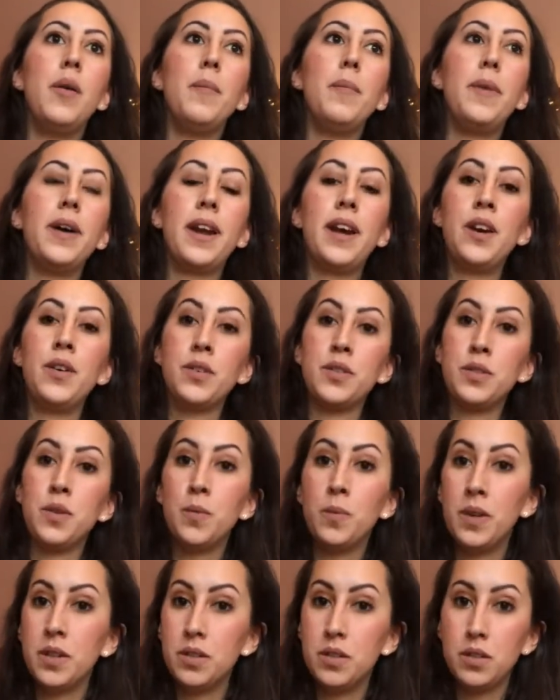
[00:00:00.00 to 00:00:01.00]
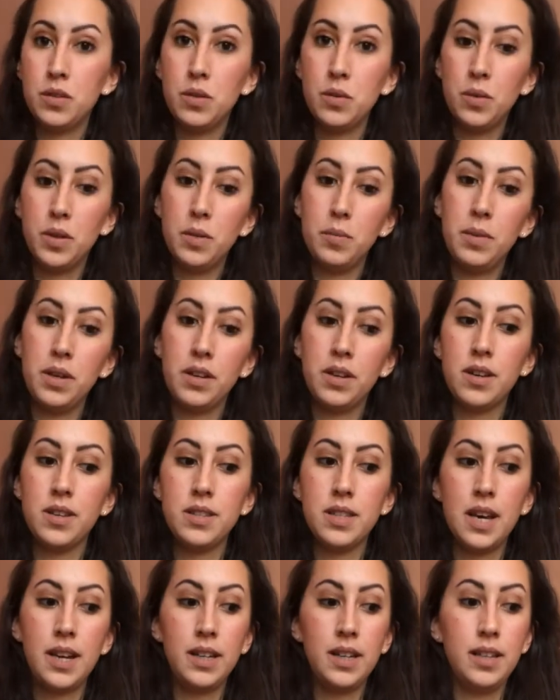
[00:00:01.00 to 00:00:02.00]
but I also want to do it because
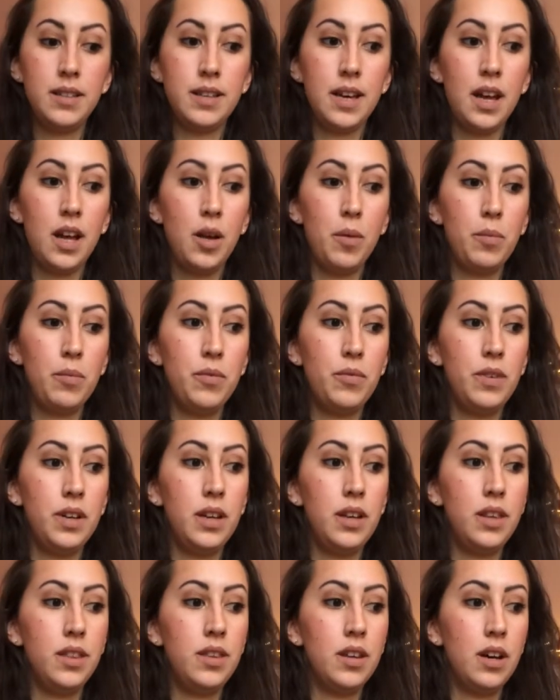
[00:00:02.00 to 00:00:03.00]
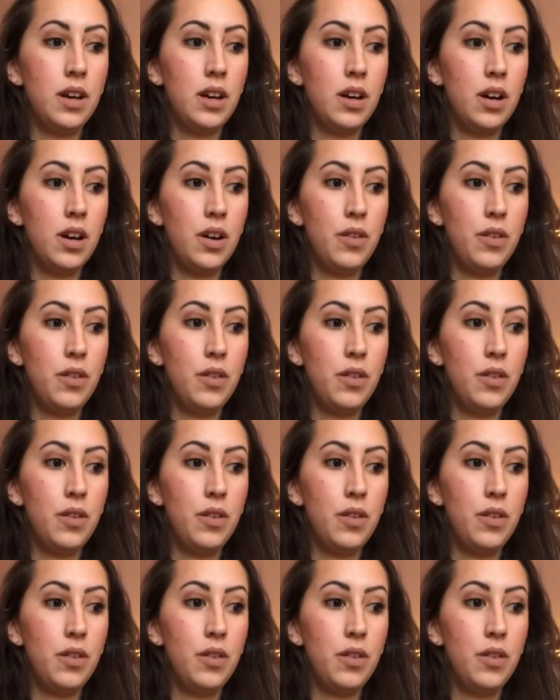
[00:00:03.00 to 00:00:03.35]
I need help with a